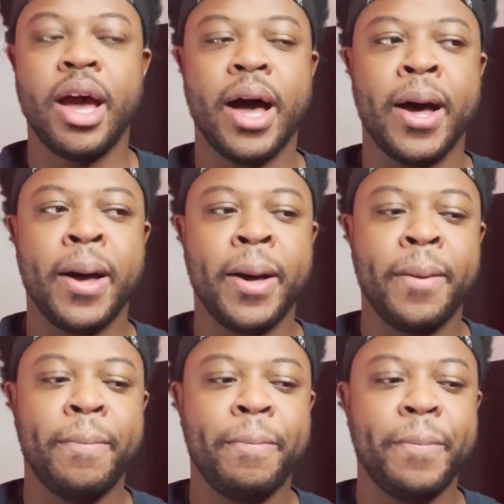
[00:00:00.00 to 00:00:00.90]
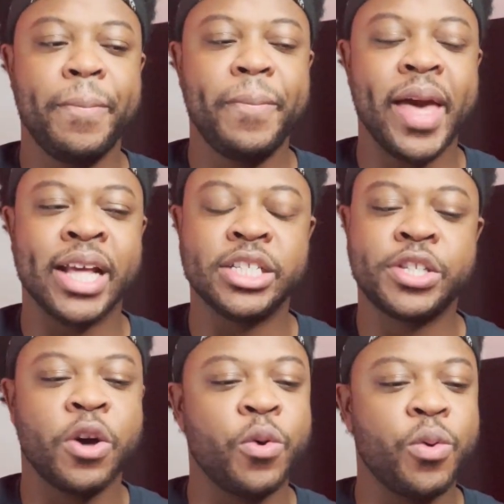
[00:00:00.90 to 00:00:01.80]
And
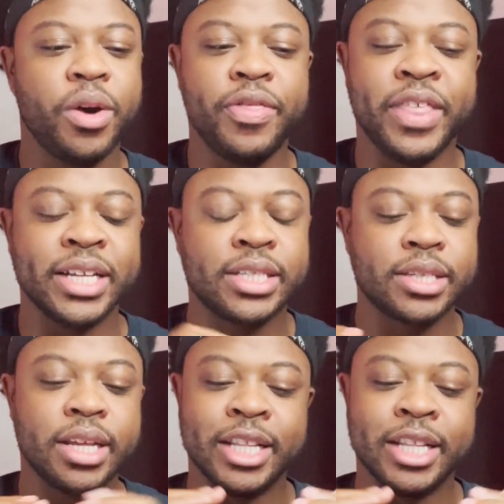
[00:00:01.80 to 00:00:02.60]
so this